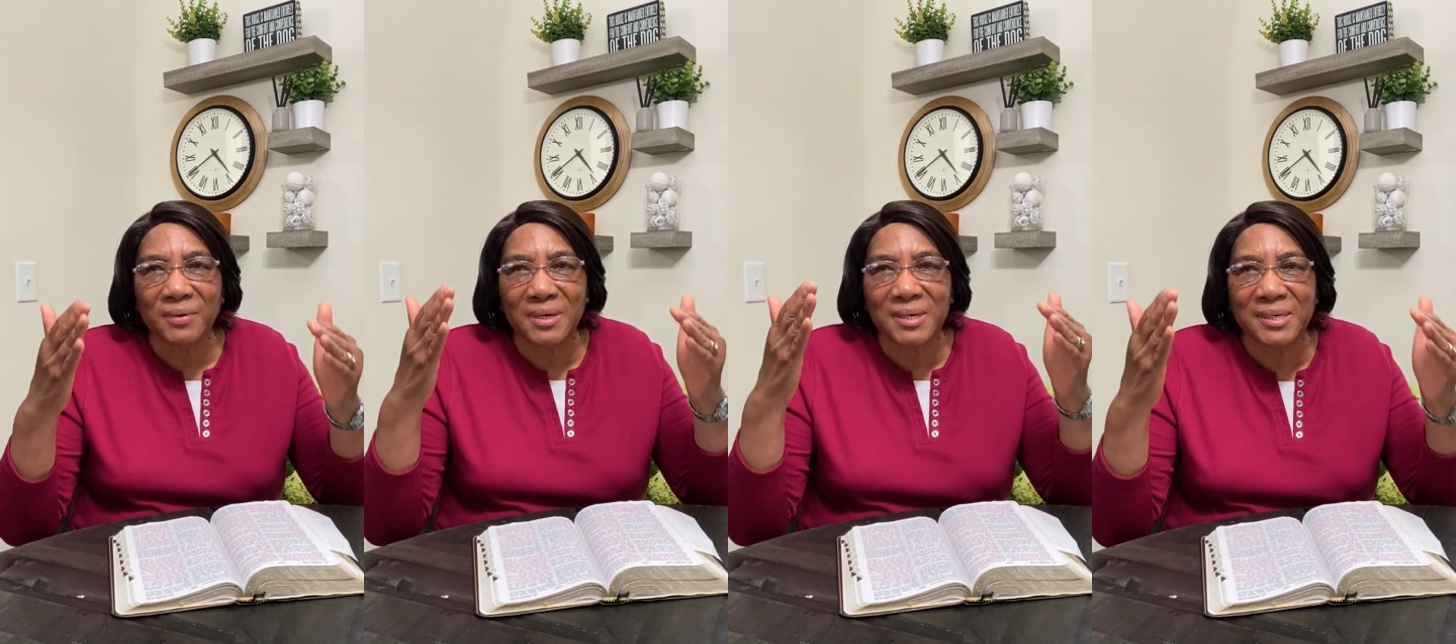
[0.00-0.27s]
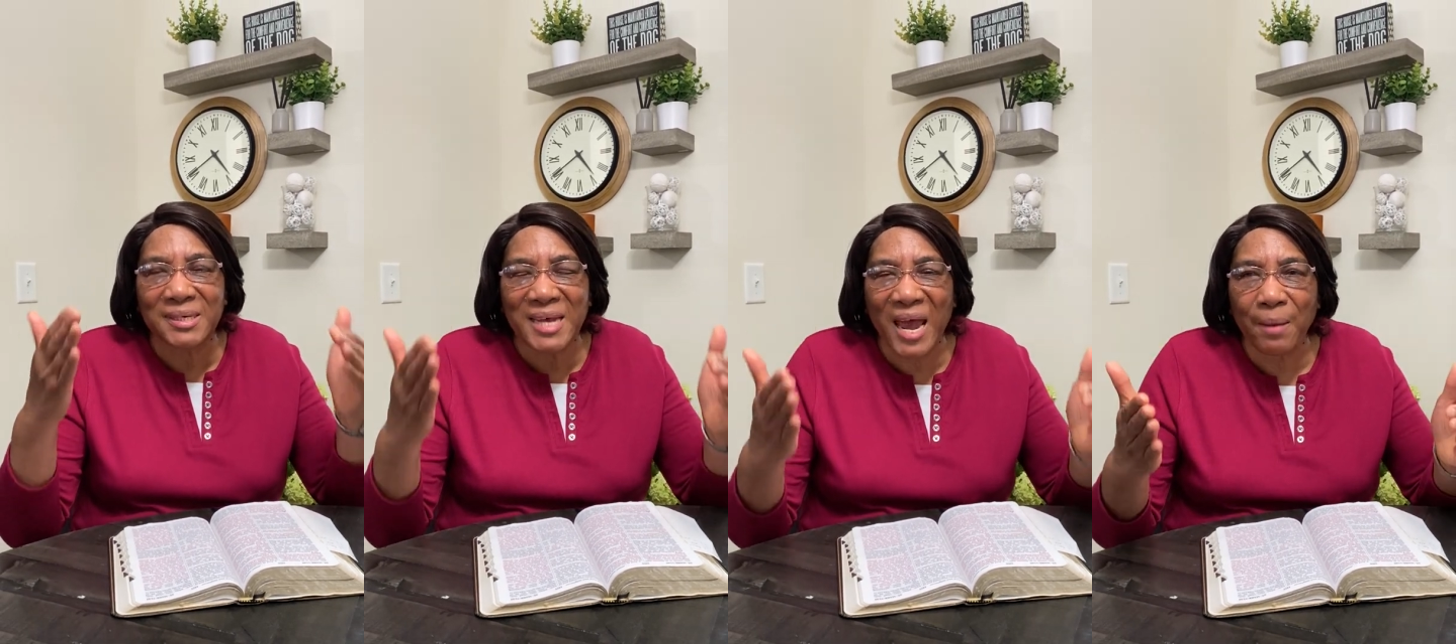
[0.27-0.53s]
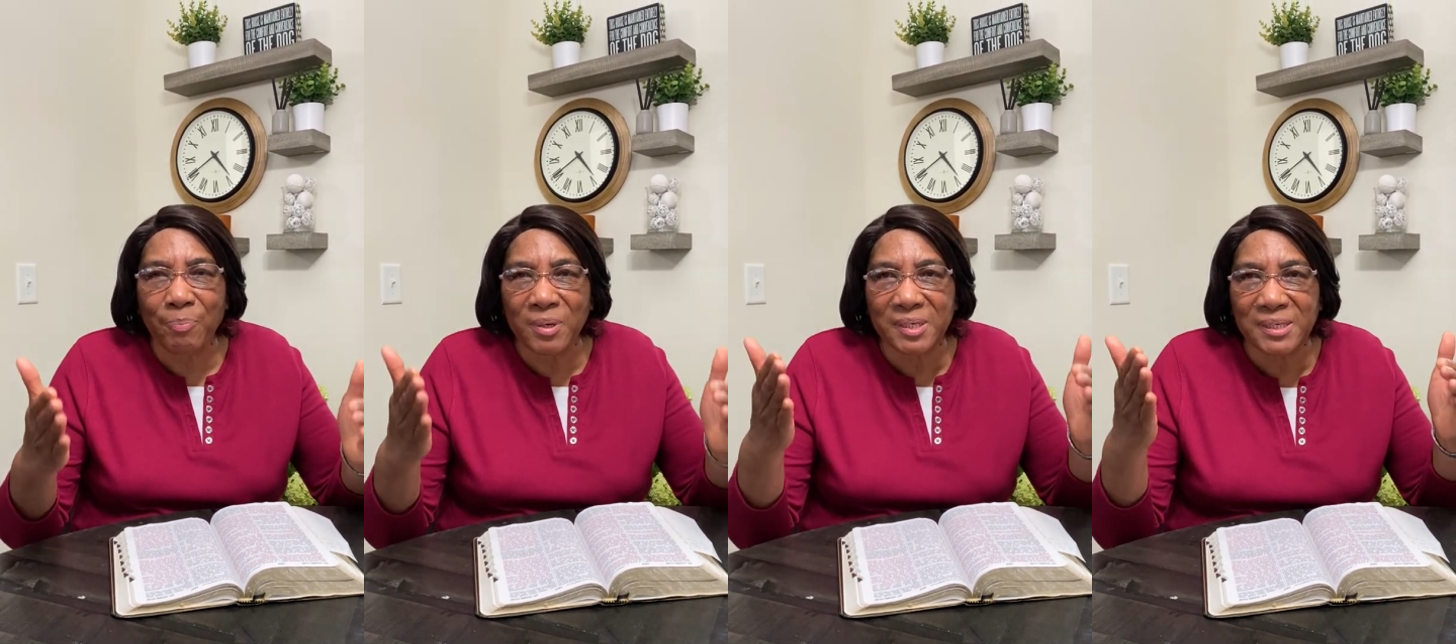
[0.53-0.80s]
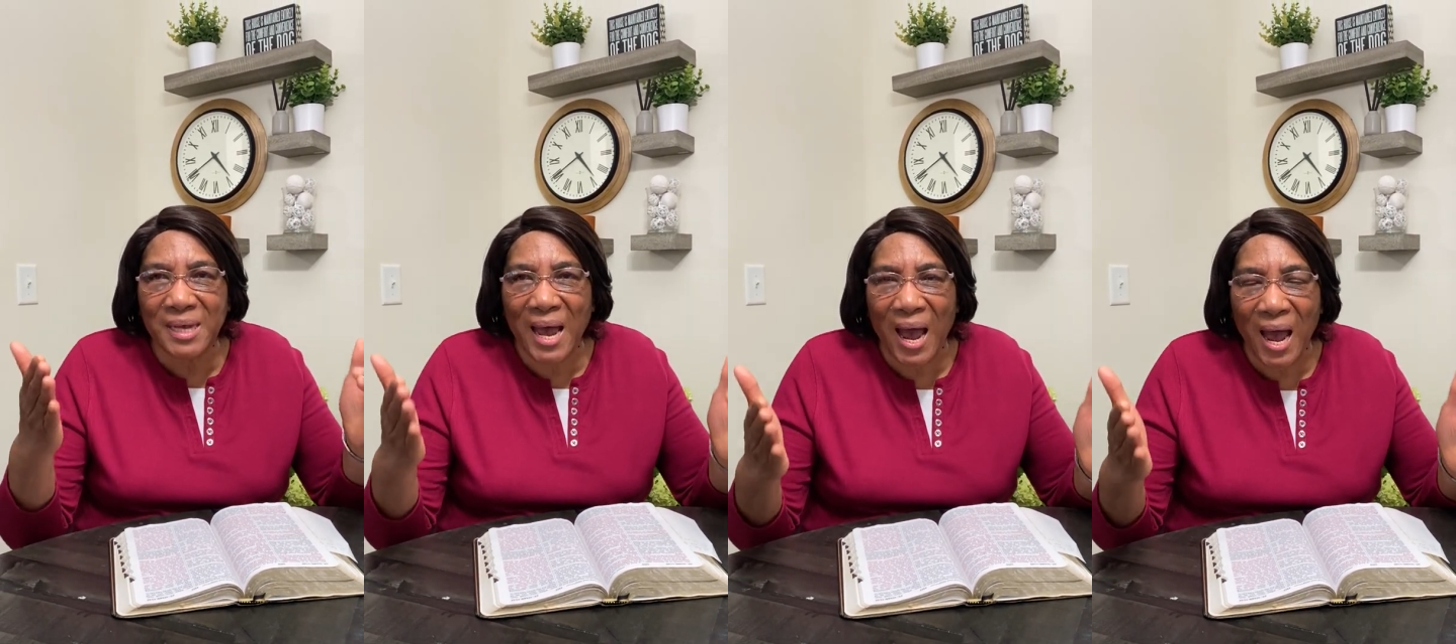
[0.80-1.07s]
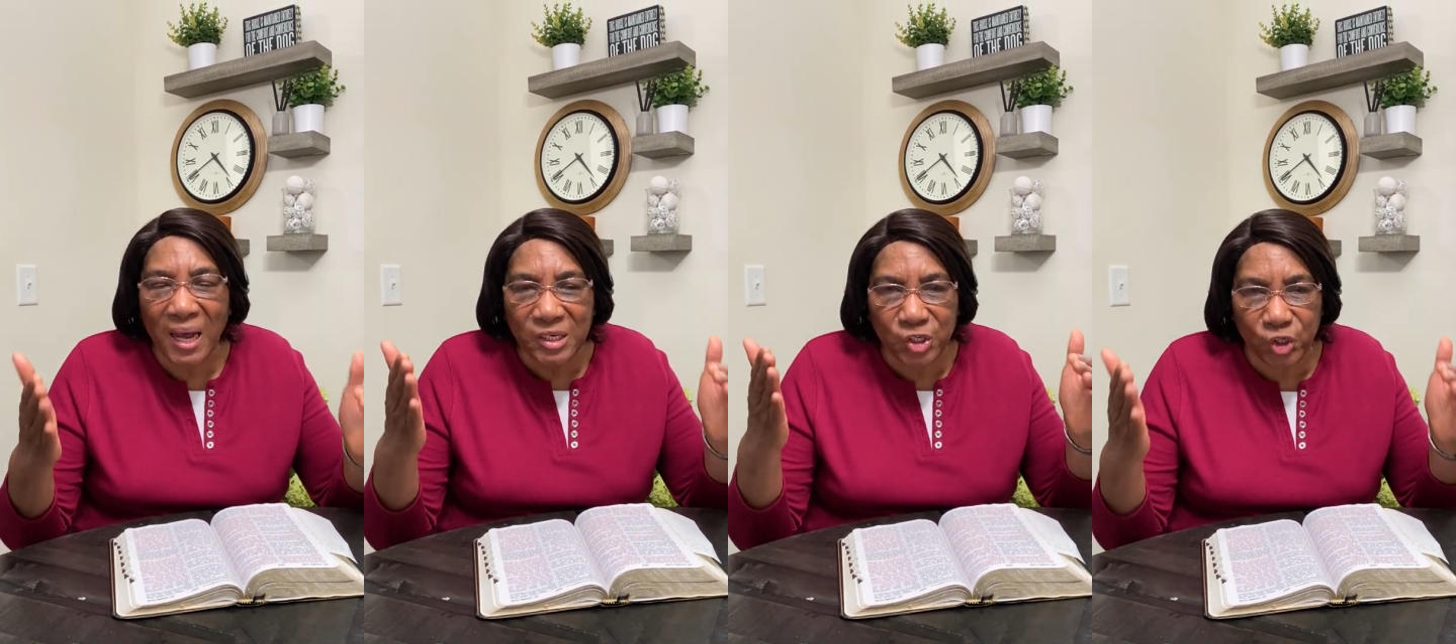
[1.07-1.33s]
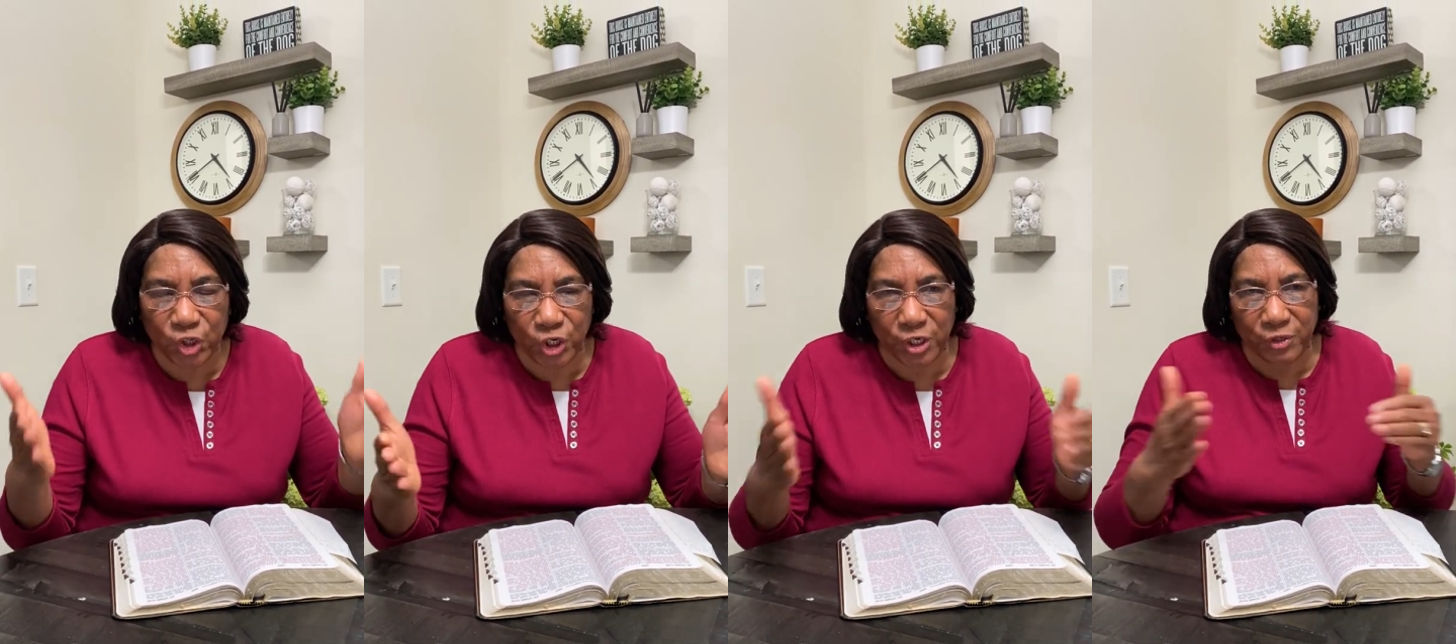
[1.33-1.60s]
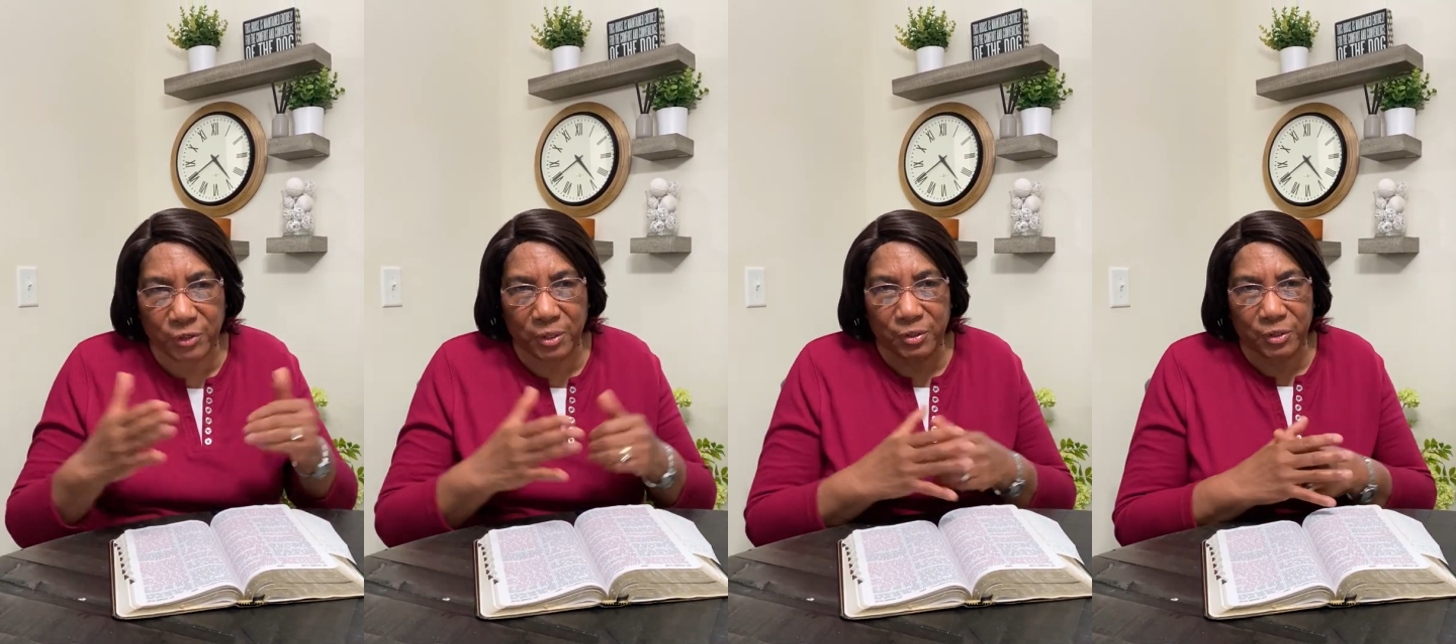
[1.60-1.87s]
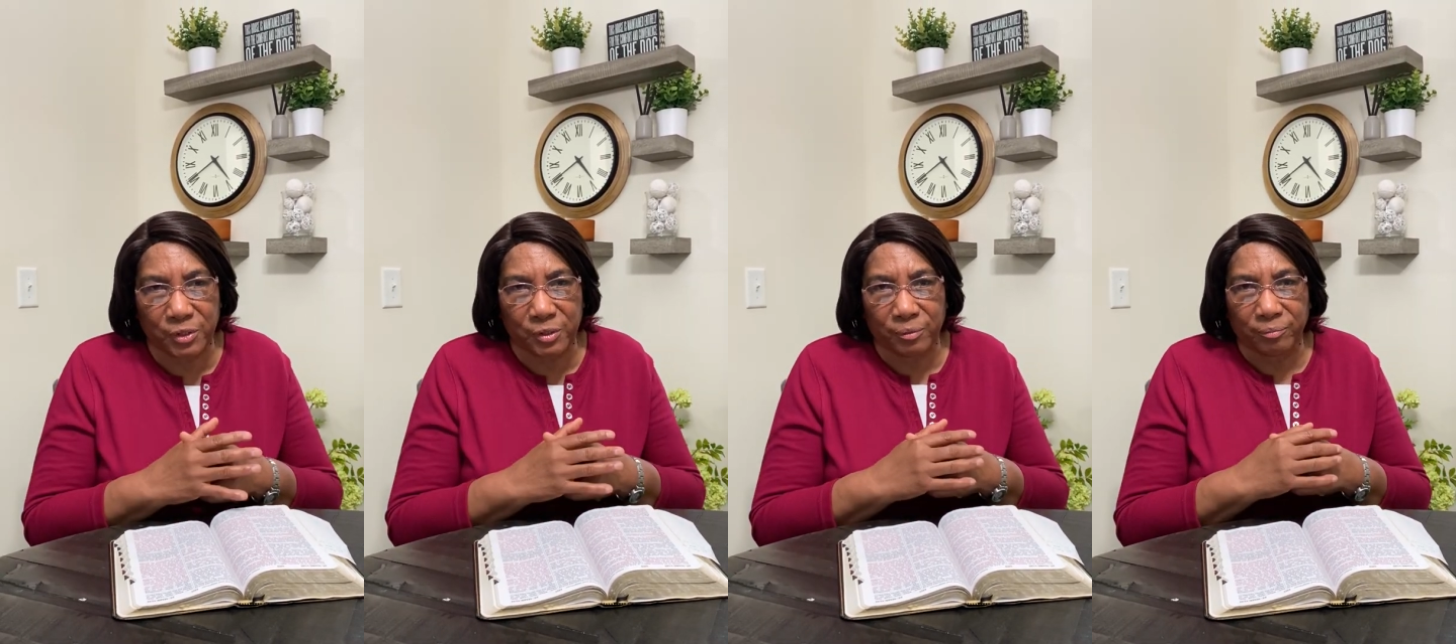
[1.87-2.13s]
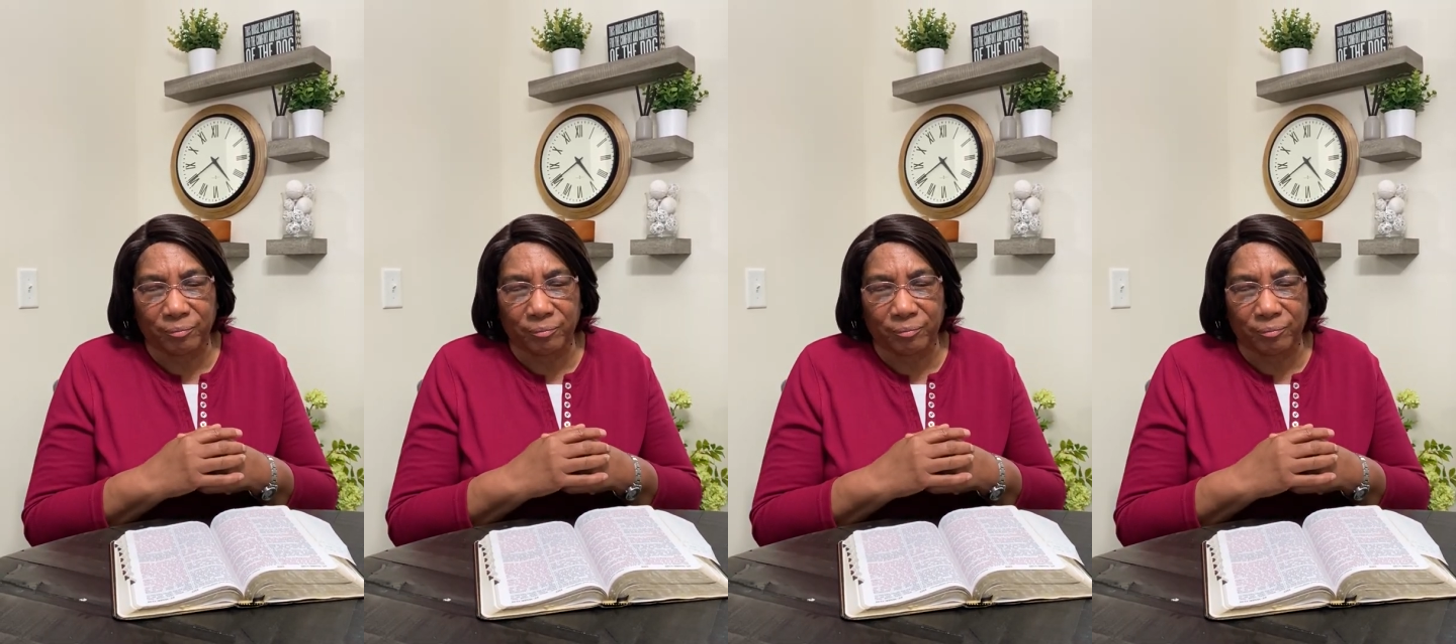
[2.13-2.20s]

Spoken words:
the disciples asked Jesus.